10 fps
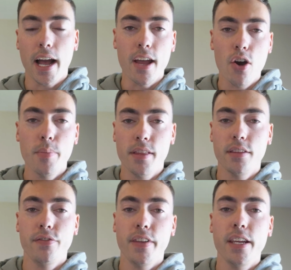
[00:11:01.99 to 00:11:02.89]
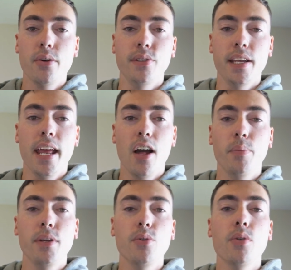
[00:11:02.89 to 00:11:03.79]
I hope that this video did
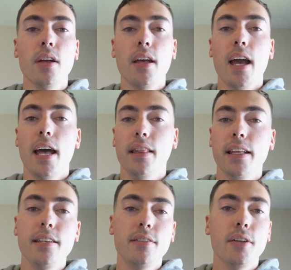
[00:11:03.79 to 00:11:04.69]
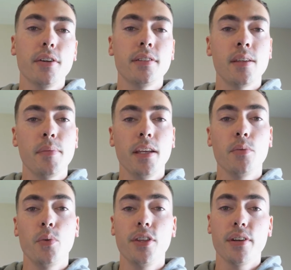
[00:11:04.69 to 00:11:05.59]
help you at least learn
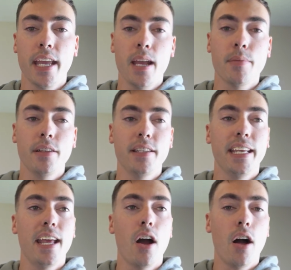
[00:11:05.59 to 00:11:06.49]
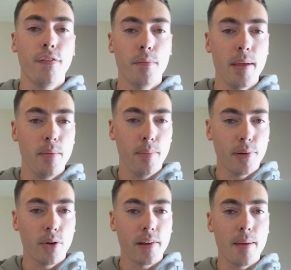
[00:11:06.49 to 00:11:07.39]
something with your camera to get off of maybe
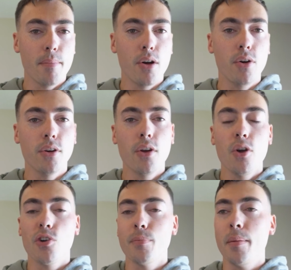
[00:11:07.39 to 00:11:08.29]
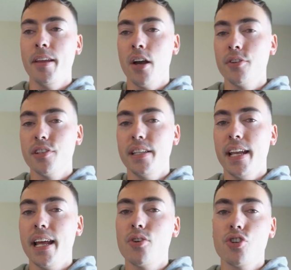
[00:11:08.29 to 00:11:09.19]
program mode, or maybe
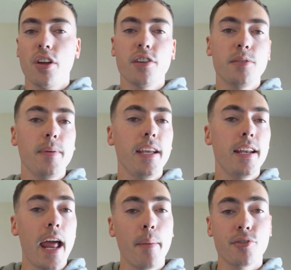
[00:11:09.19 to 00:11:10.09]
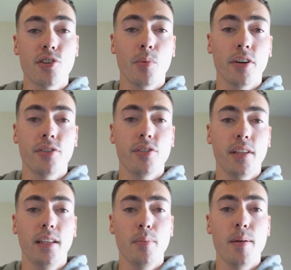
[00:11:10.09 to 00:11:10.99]
understand how shutter speed and aperture work
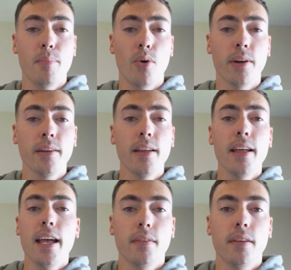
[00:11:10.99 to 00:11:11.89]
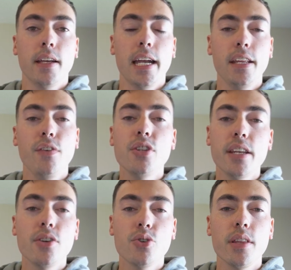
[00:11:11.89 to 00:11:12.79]
just a little bit more. And if you
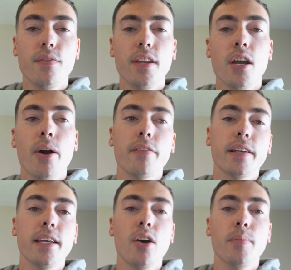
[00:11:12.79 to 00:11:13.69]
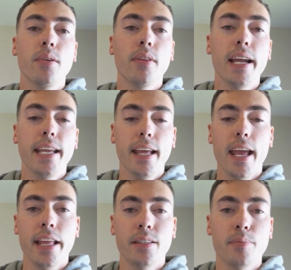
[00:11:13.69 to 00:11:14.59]
did enjoy the video, I really hope you like
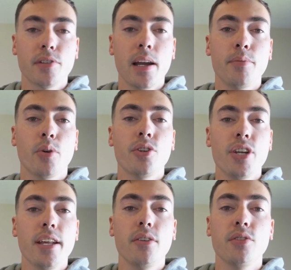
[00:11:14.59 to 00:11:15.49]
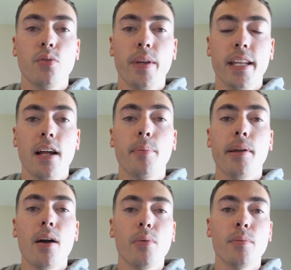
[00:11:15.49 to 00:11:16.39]
it and subscribe to our channel so we can help
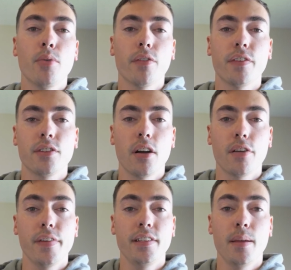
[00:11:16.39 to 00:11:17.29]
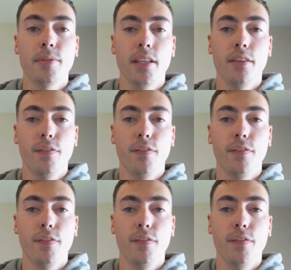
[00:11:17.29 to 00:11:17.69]
you out with more photography tips in the